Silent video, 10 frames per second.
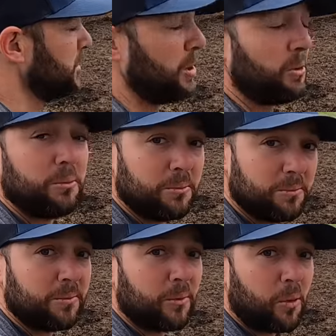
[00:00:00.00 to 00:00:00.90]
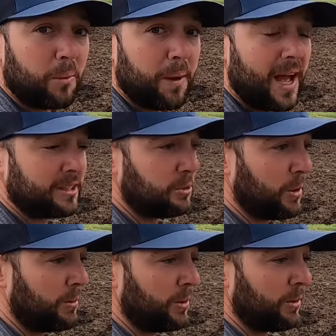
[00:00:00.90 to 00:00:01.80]
so we're back
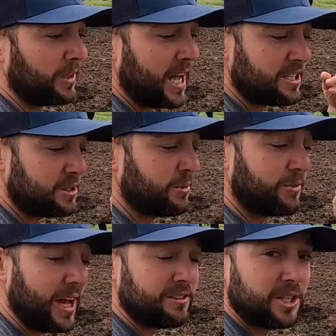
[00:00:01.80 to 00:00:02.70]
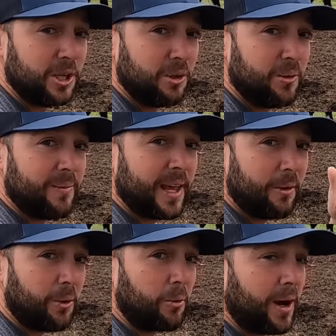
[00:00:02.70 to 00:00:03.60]
to where we were last year. We've got two
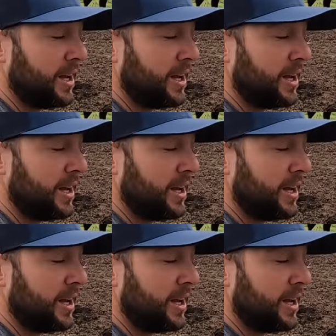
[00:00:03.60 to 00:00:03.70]
and we're